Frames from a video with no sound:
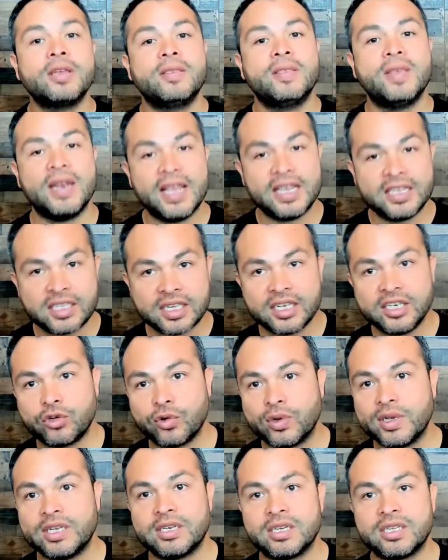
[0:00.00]
then AC
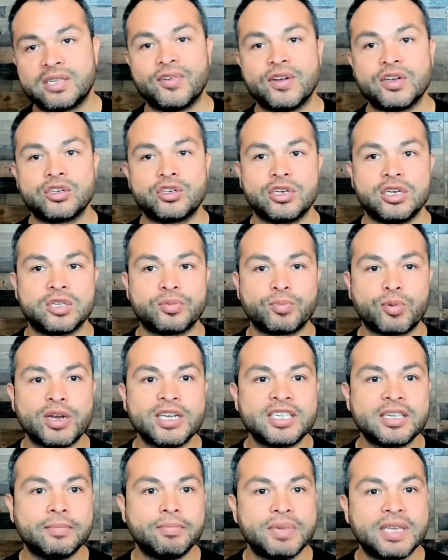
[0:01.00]
joint dysfunction is
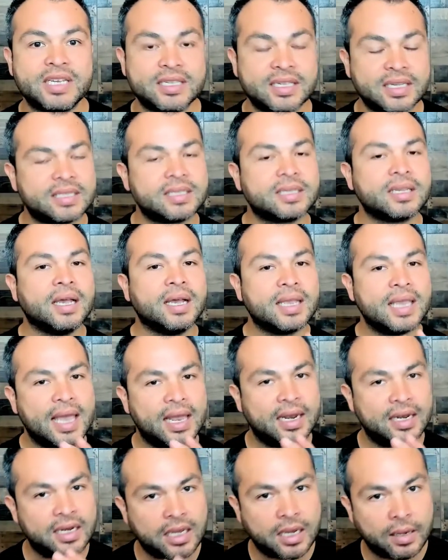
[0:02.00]
present because it's,
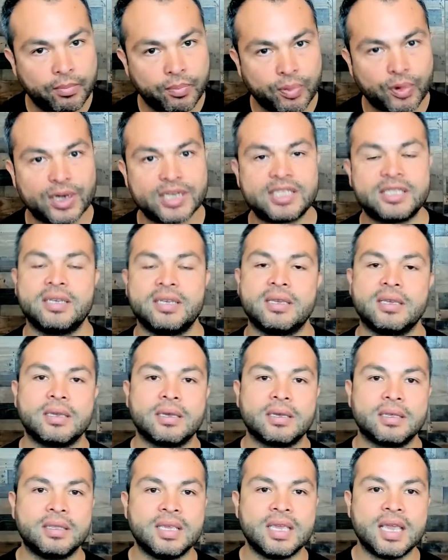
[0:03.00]
again,
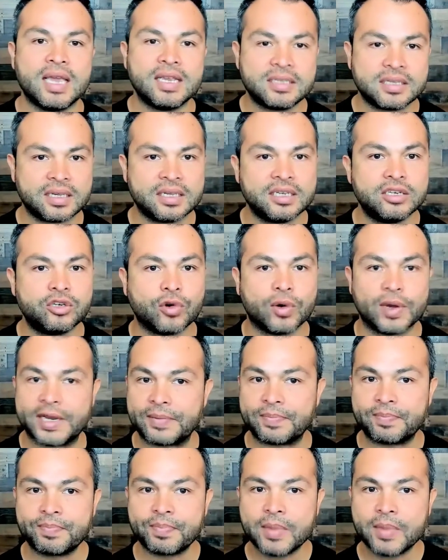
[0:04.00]
compressing the AC joint.